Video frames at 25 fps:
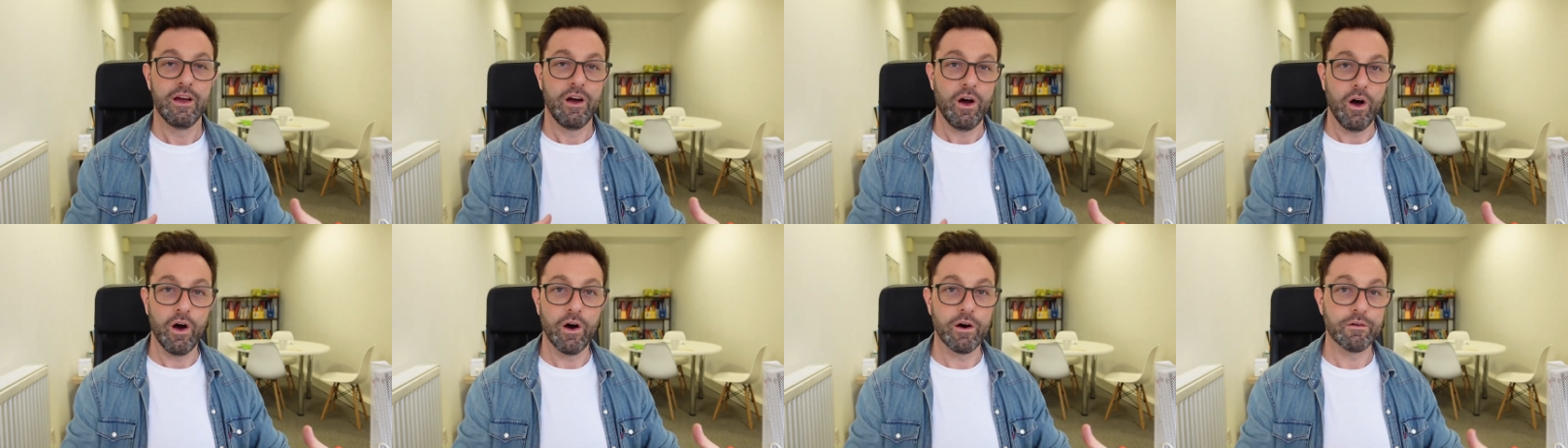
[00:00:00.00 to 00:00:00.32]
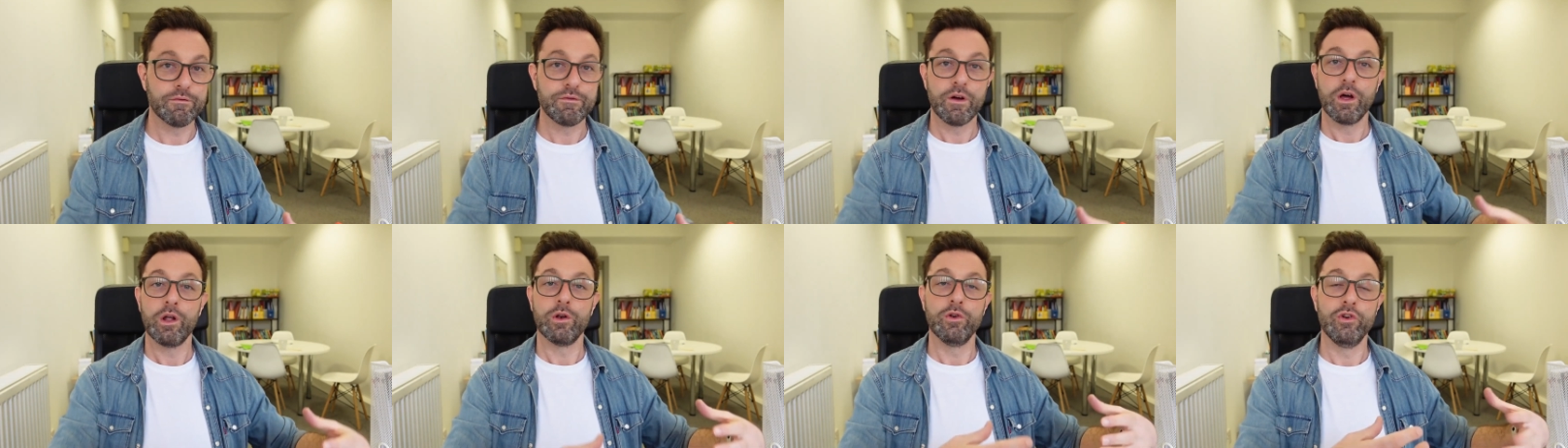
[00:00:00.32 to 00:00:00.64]

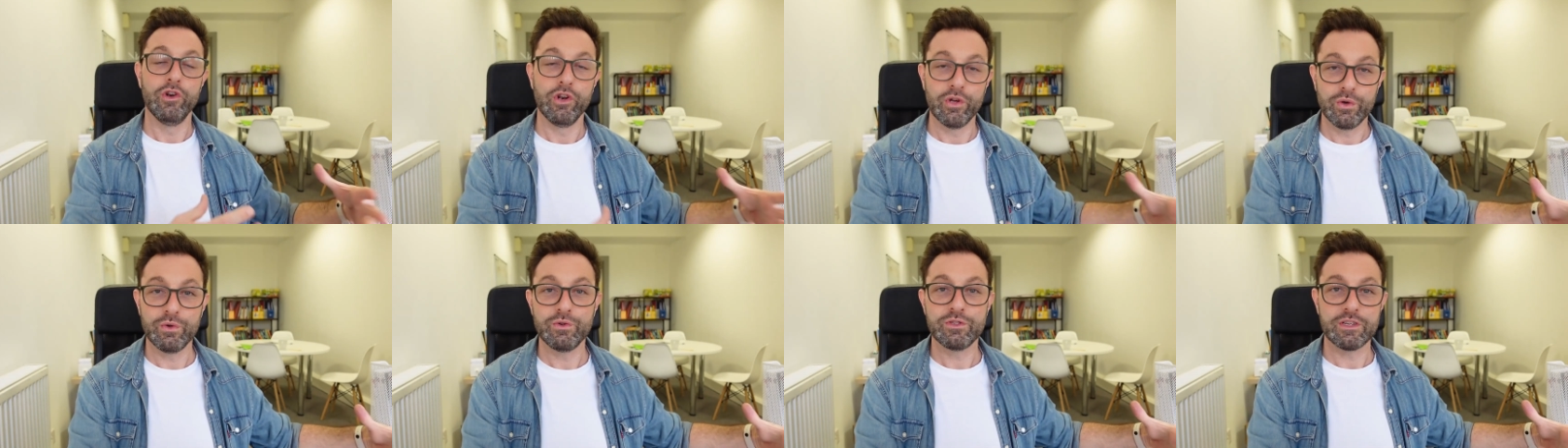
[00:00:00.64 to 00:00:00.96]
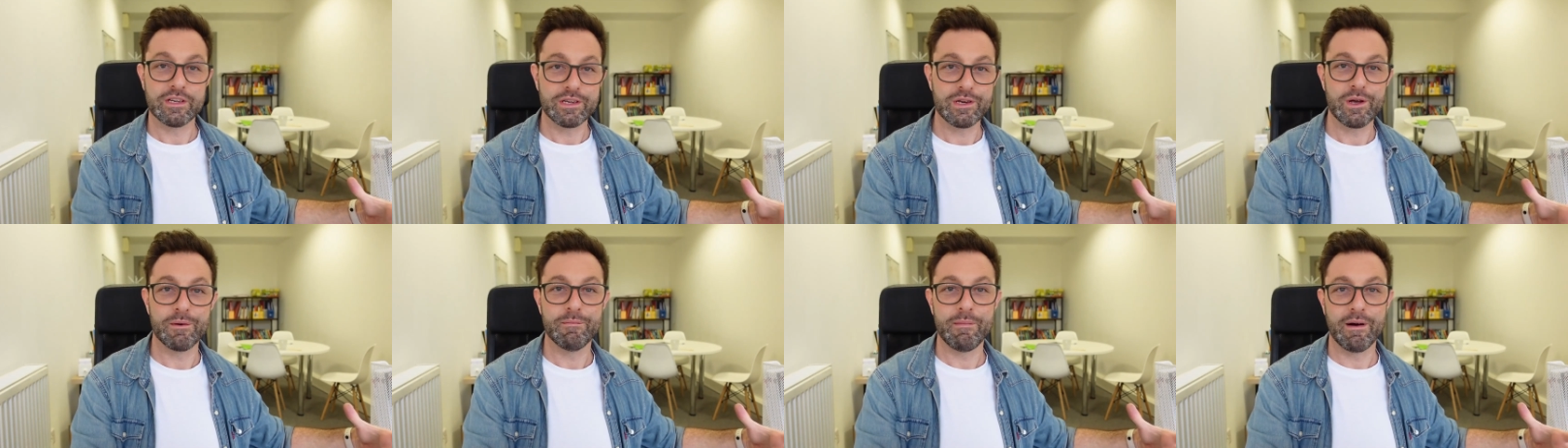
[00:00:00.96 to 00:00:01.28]
of
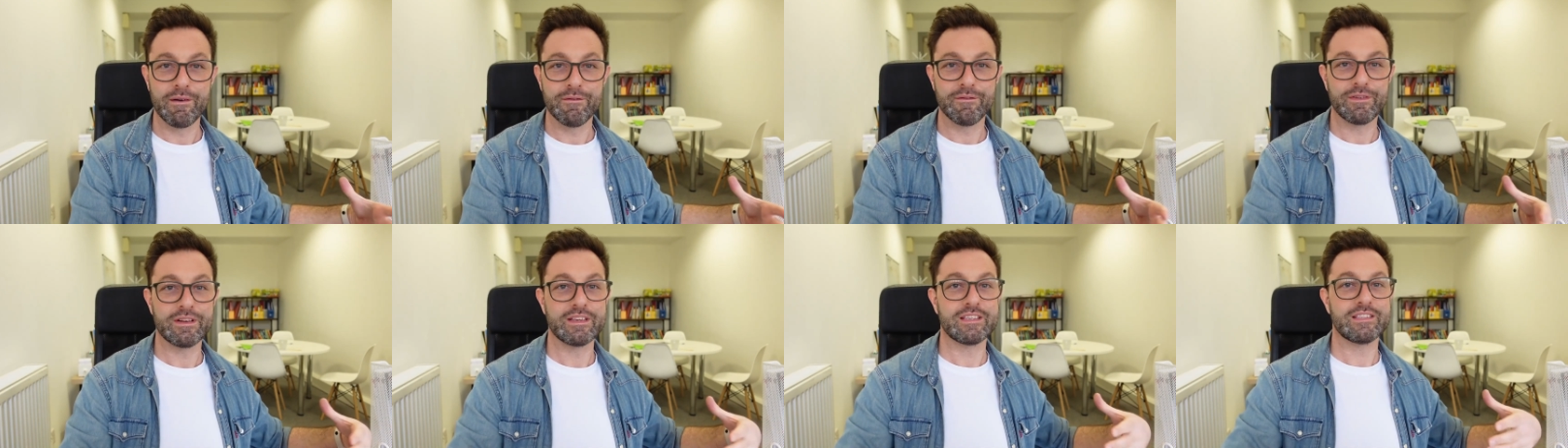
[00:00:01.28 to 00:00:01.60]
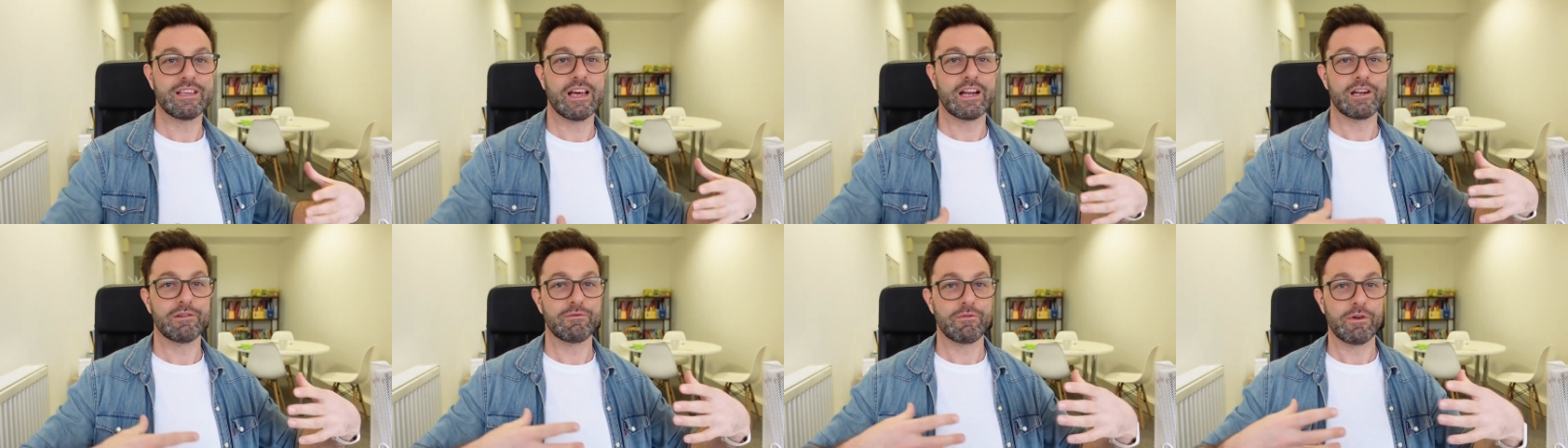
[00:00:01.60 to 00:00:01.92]
losing your monthly
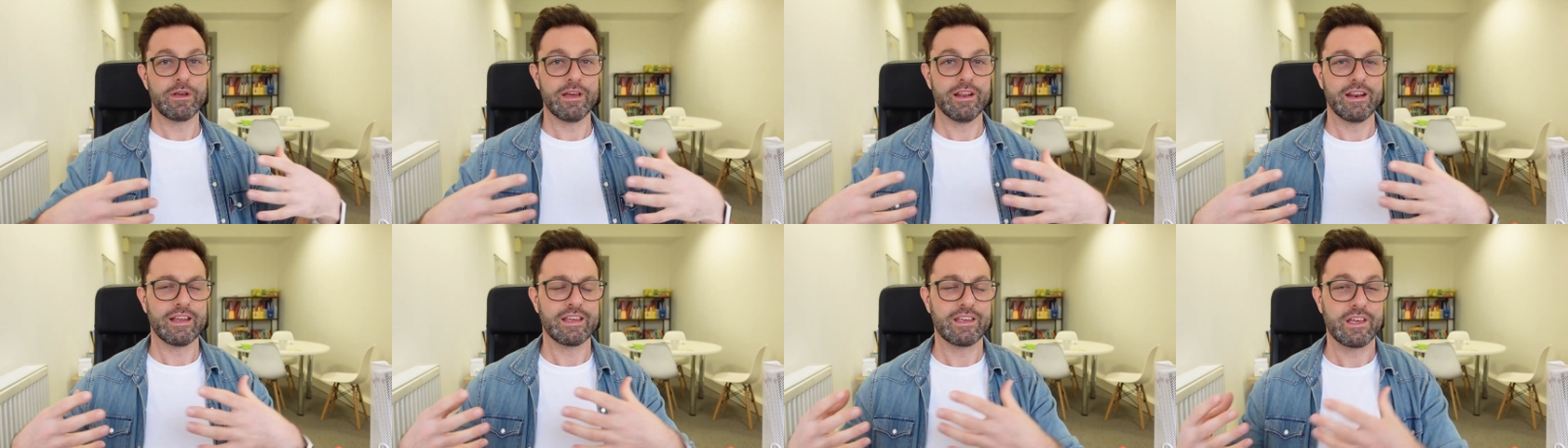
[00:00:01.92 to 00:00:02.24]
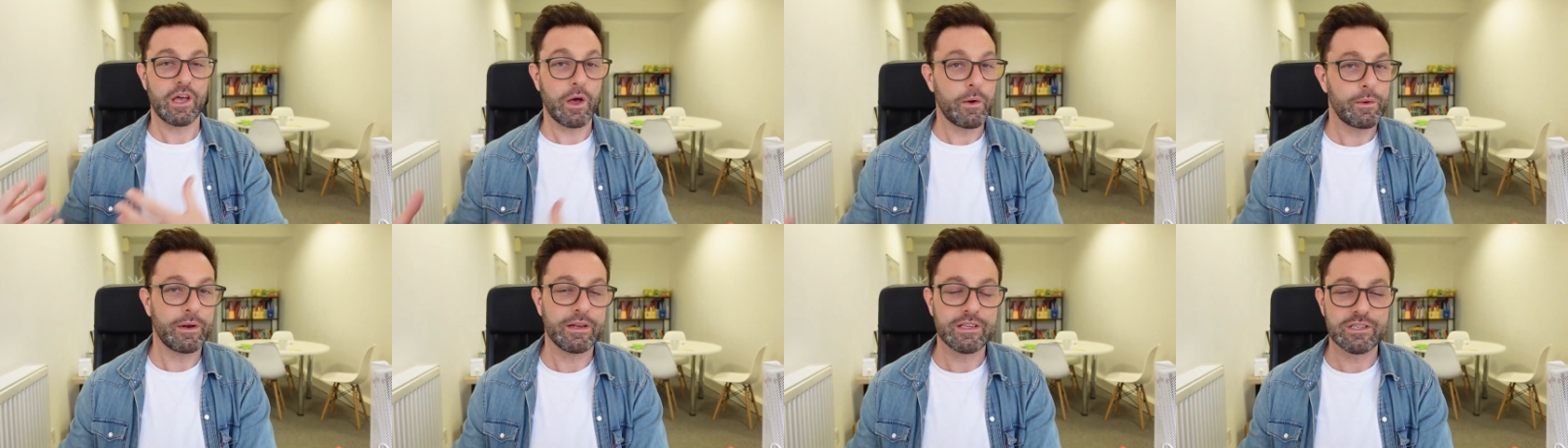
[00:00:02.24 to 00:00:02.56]
salary and then
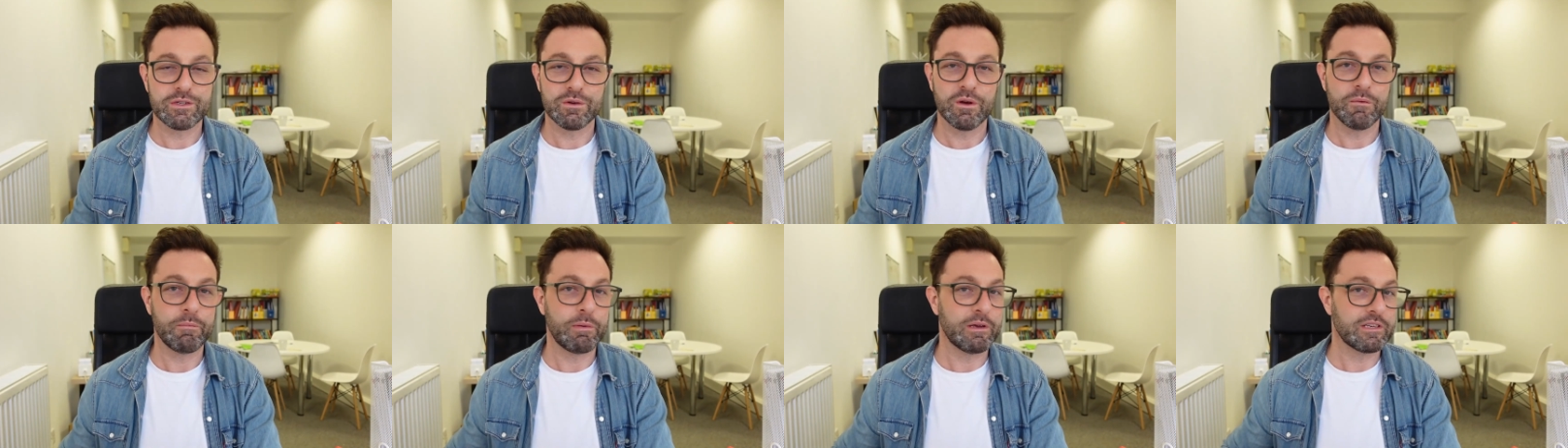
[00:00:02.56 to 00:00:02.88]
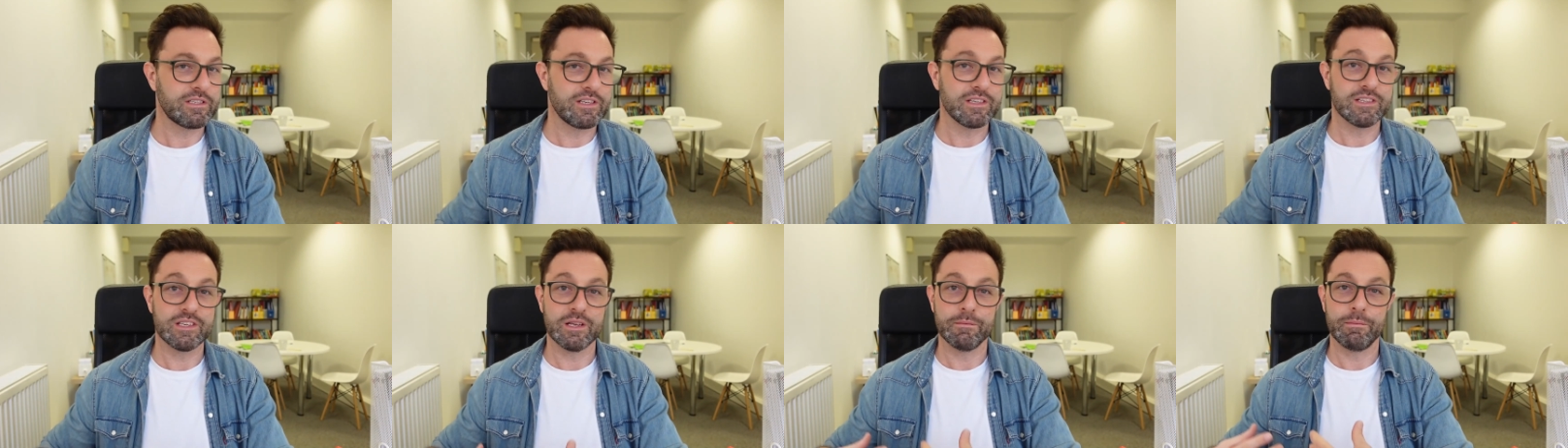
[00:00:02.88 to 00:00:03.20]
going into a
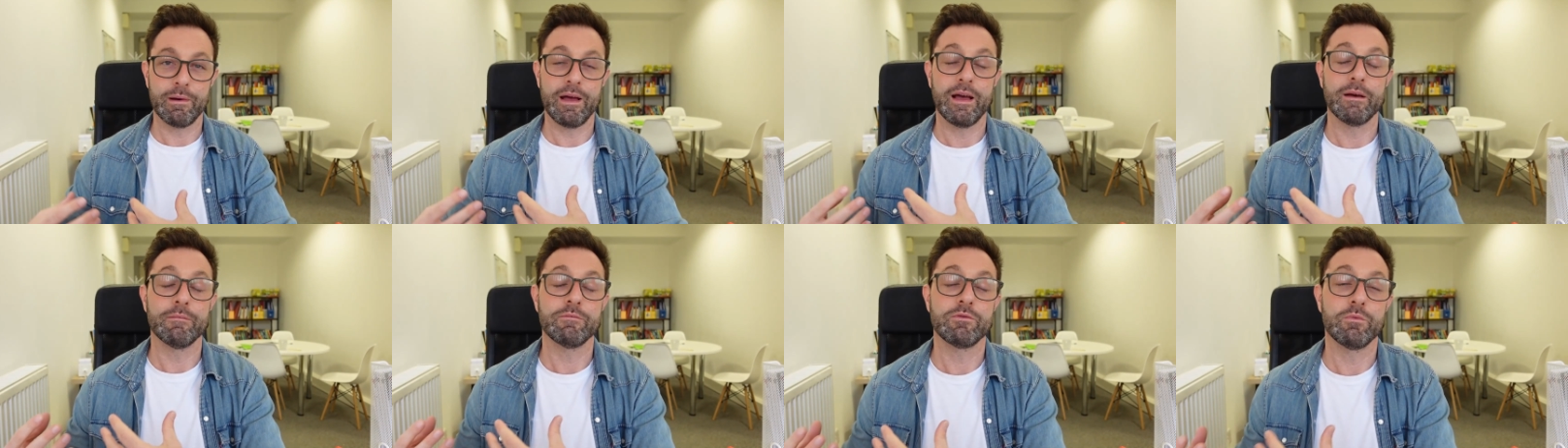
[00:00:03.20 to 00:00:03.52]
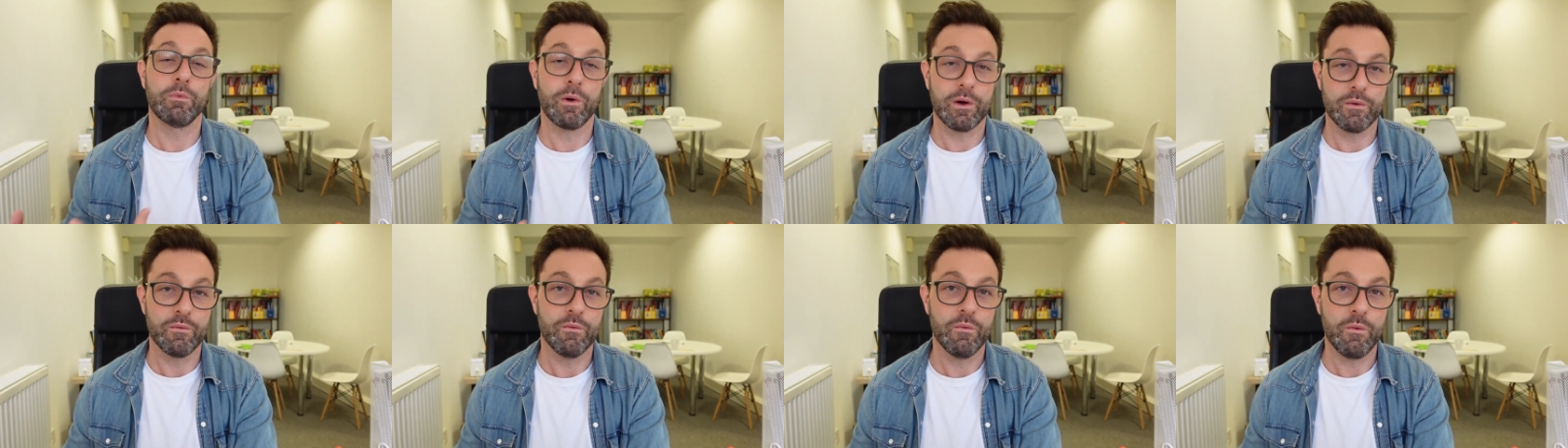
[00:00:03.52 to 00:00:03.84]
business that perhaps
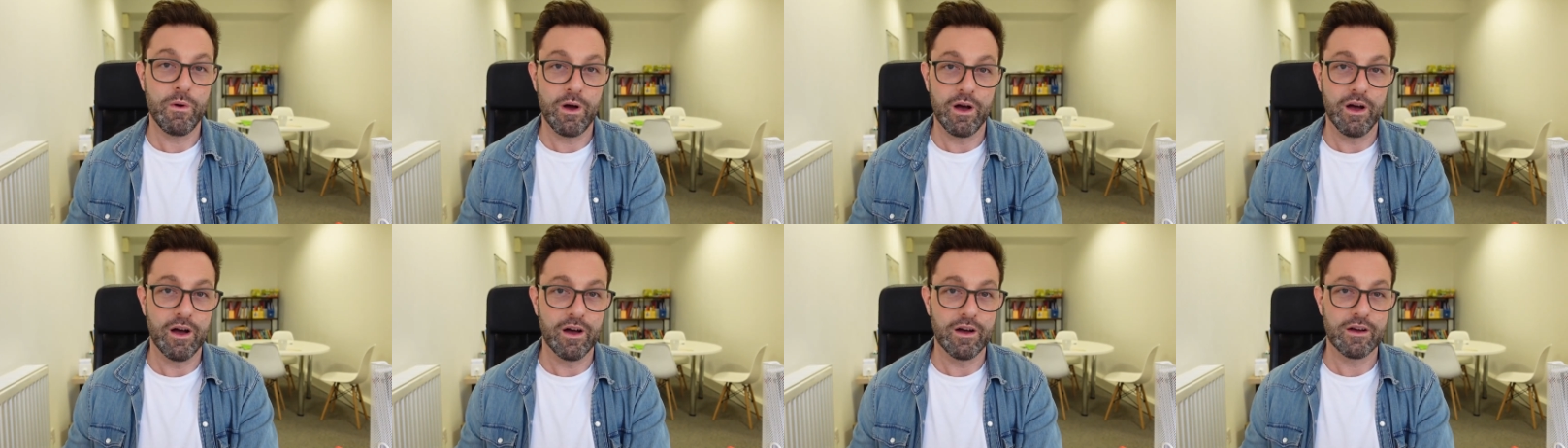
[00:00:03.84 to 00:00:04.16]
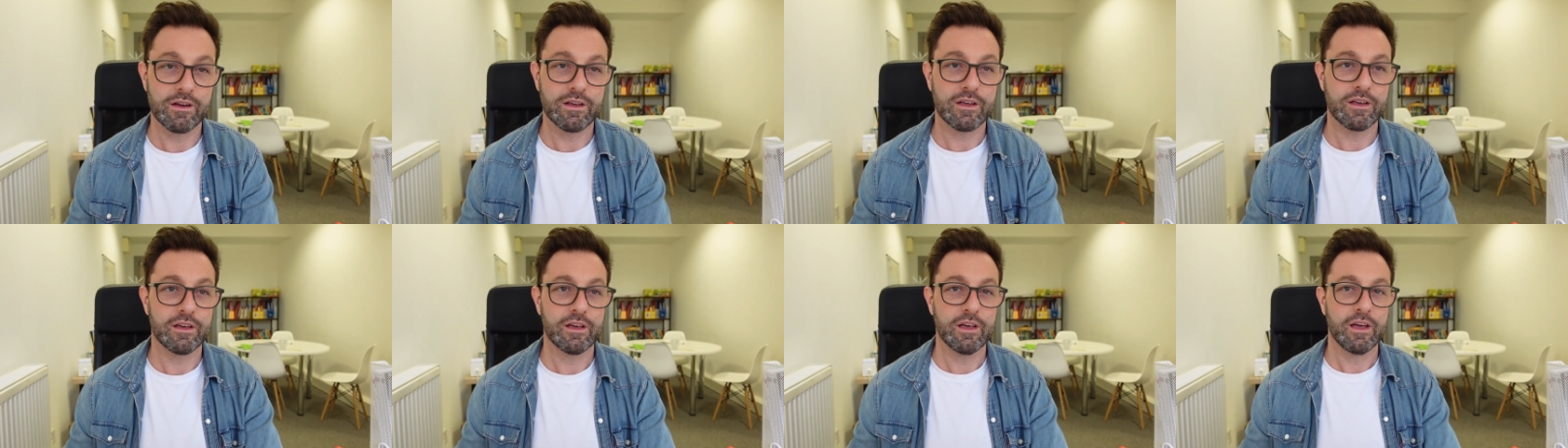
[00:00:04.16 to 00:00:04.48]
won't
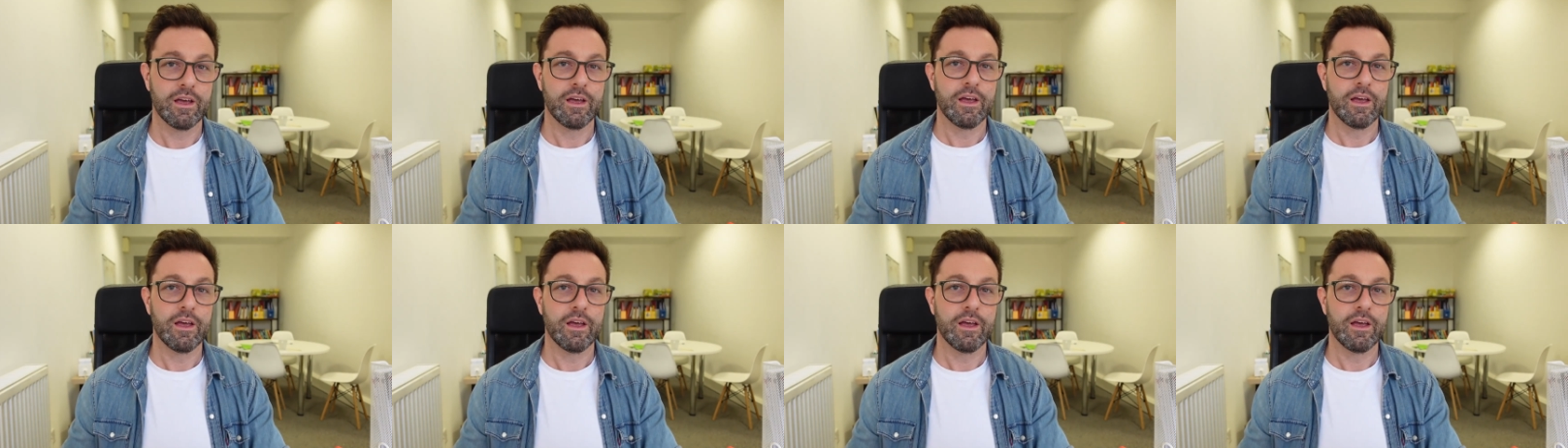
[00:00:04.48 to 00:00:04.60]
work,